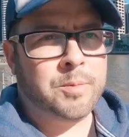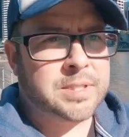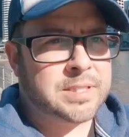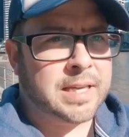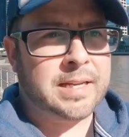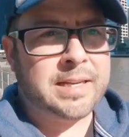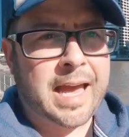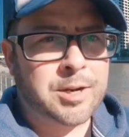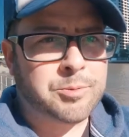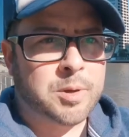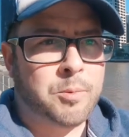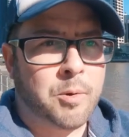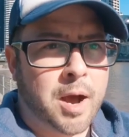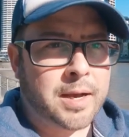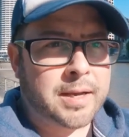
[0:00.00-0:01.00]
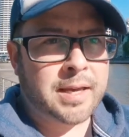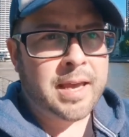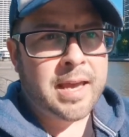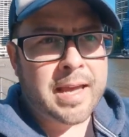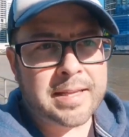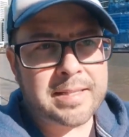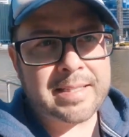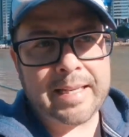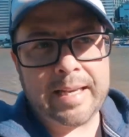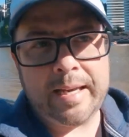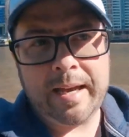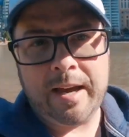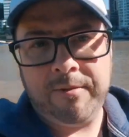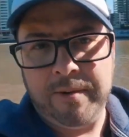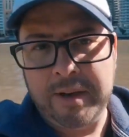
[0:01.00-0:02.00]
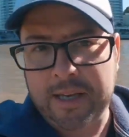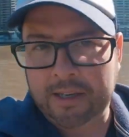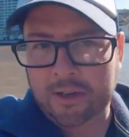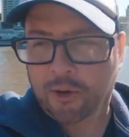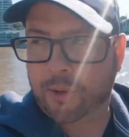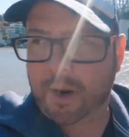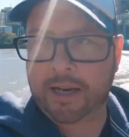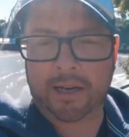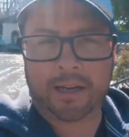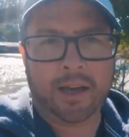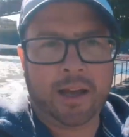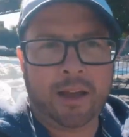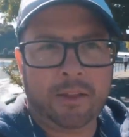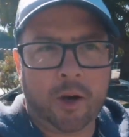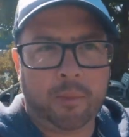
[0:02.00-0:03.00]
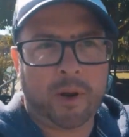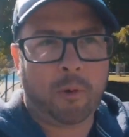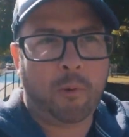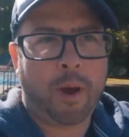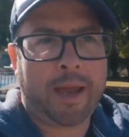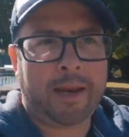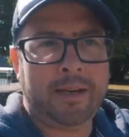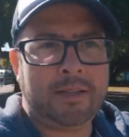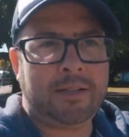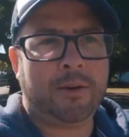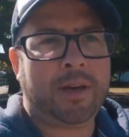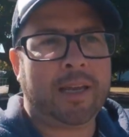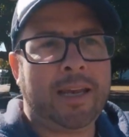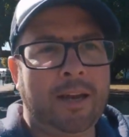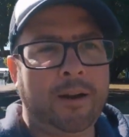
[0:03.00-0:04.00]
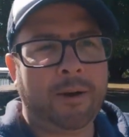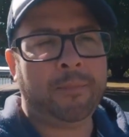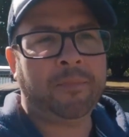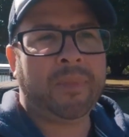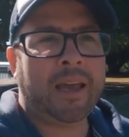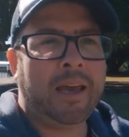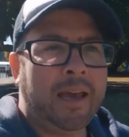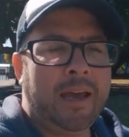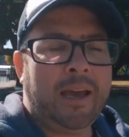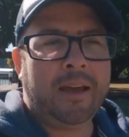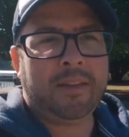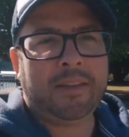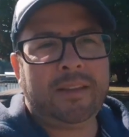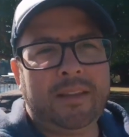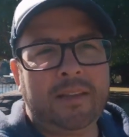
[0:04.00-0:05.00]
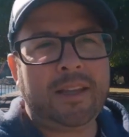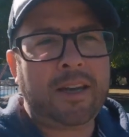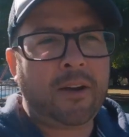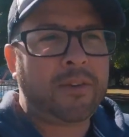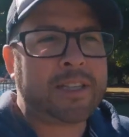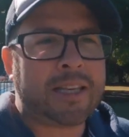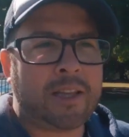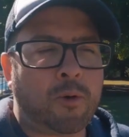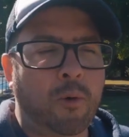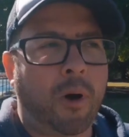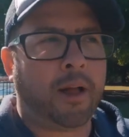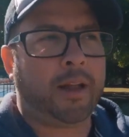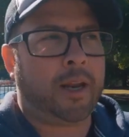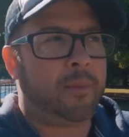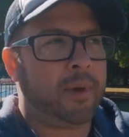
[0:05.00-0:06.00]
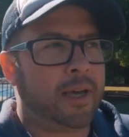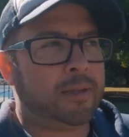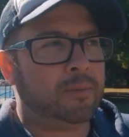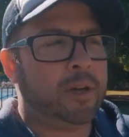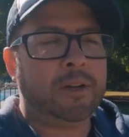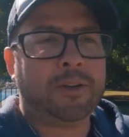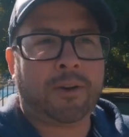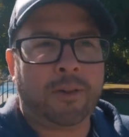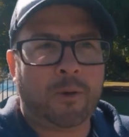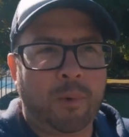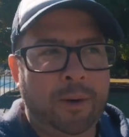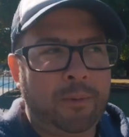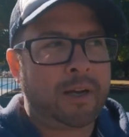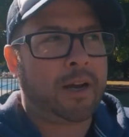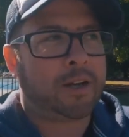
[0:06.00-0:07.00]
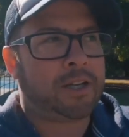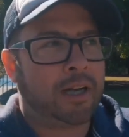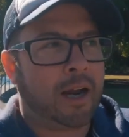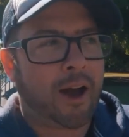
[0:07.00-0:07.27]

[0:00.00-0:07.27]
We're just gonna casually walk and see if we can create a little bit of wind, so you can hear the difference in the quality, because when you turn the wind reduction